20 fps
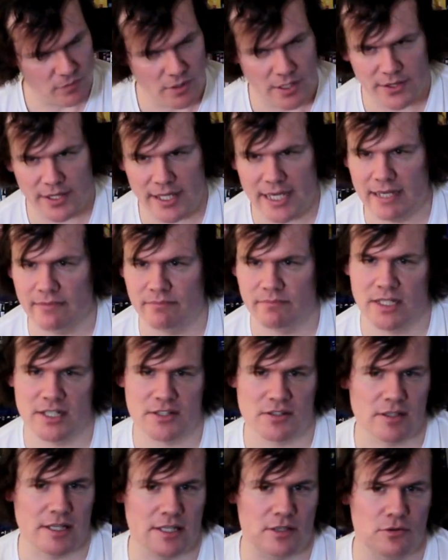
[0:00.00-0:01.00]
right there, and
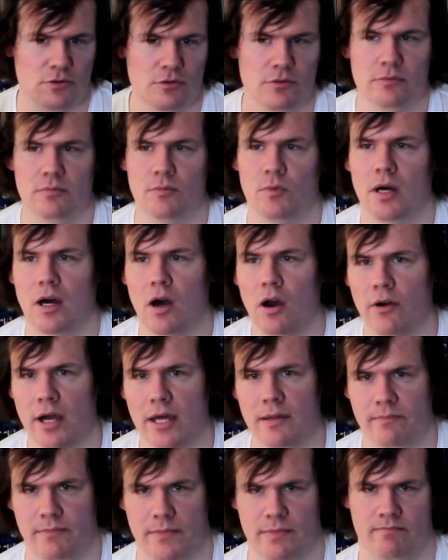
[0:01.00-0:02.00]
it's like, cool, all
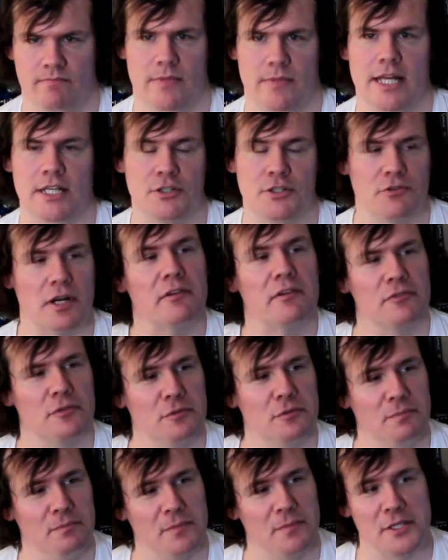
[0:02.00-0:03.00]
right, it's
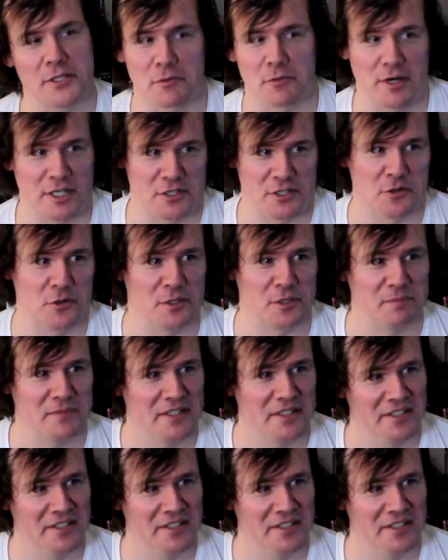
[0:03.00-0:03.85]
dreadful, but it's quite short.